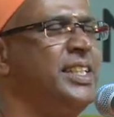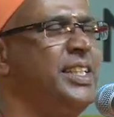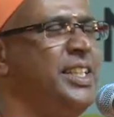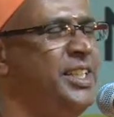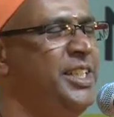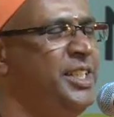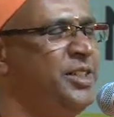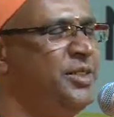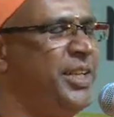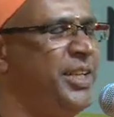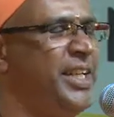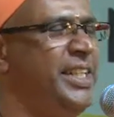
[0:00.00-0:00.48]
In
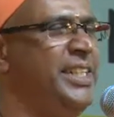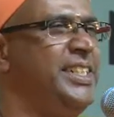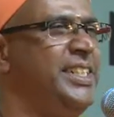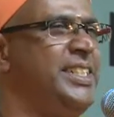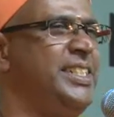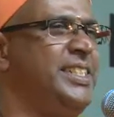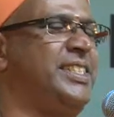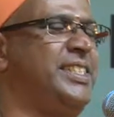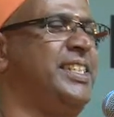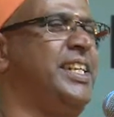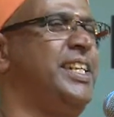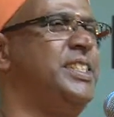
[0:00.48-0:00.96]
United
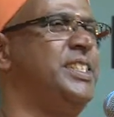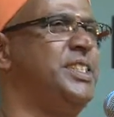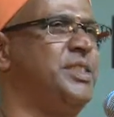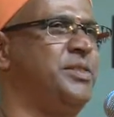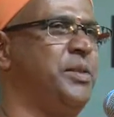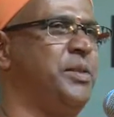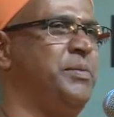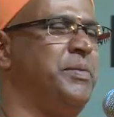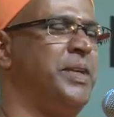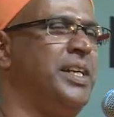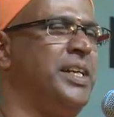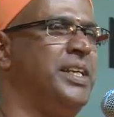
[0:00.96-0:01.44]
States of
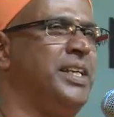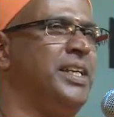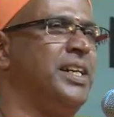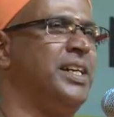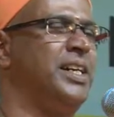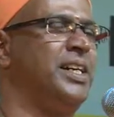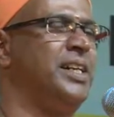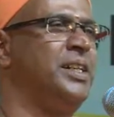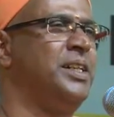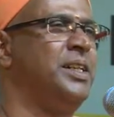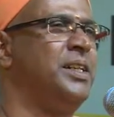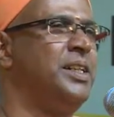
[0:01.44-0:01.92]

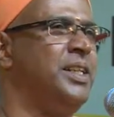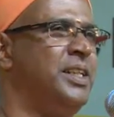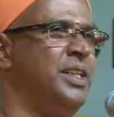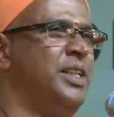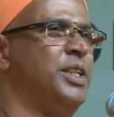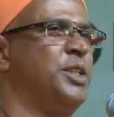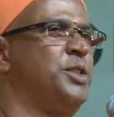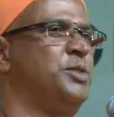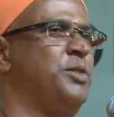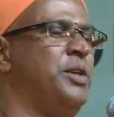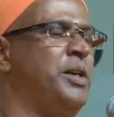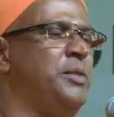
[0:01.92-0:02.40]
America,
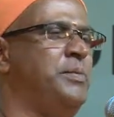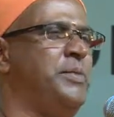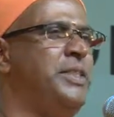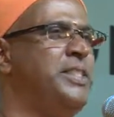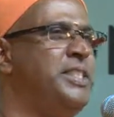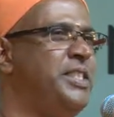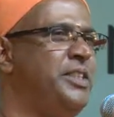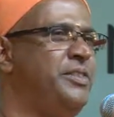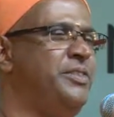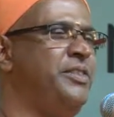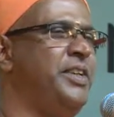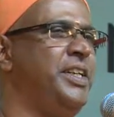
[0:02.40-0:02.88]

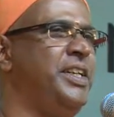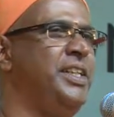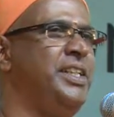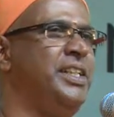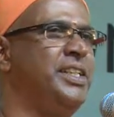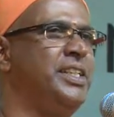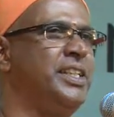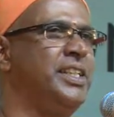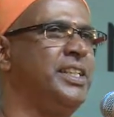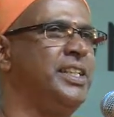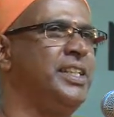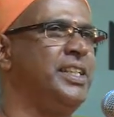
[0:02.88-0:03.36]
Swamiji
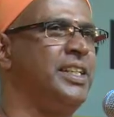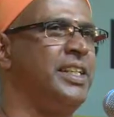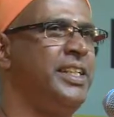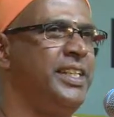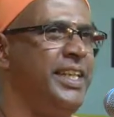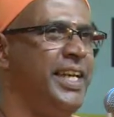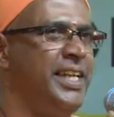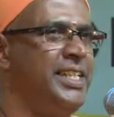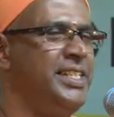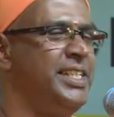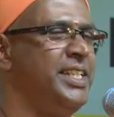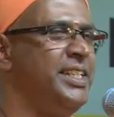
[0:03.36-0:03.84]
went in
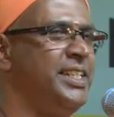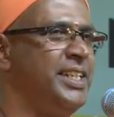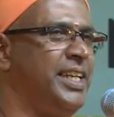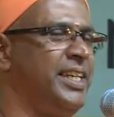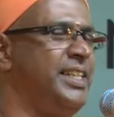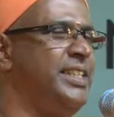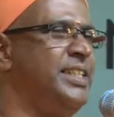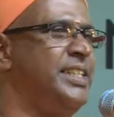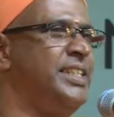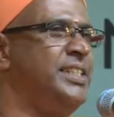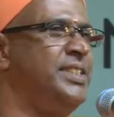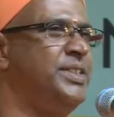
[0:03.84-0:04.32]

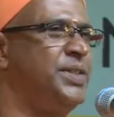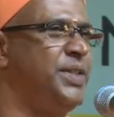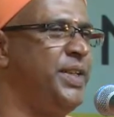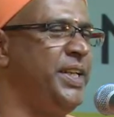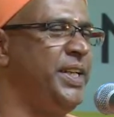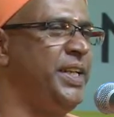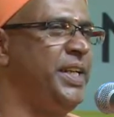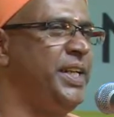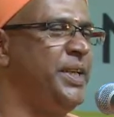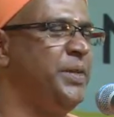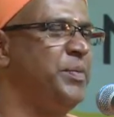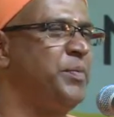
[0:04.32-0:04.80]

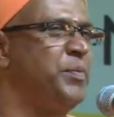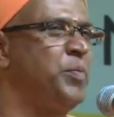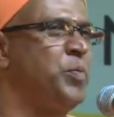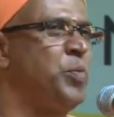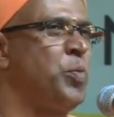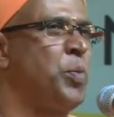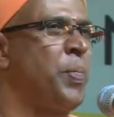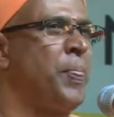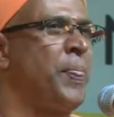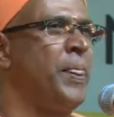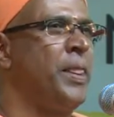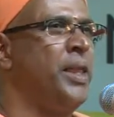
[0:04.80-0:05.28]
1893.
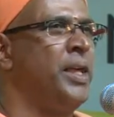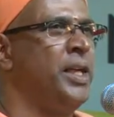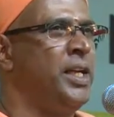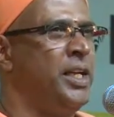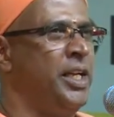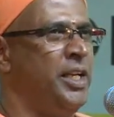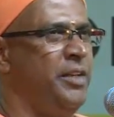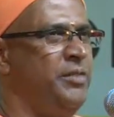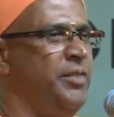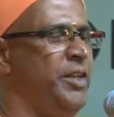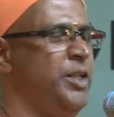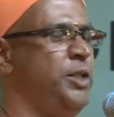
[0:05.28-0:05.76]

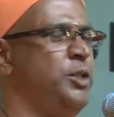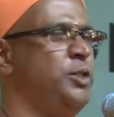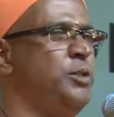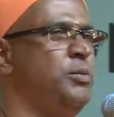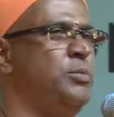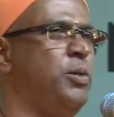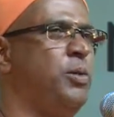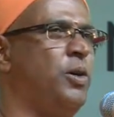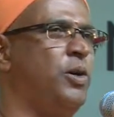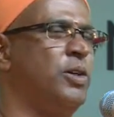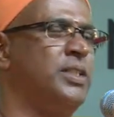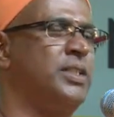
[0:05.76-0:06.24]
He went to
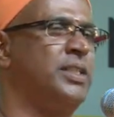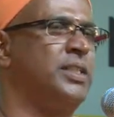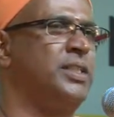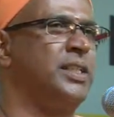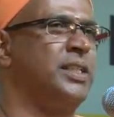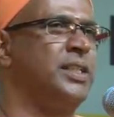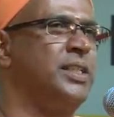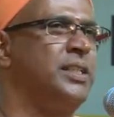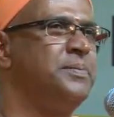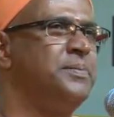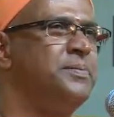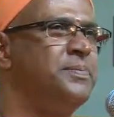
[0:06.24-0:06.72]

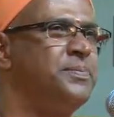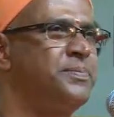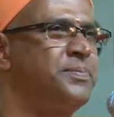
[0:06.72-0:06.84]
Boston.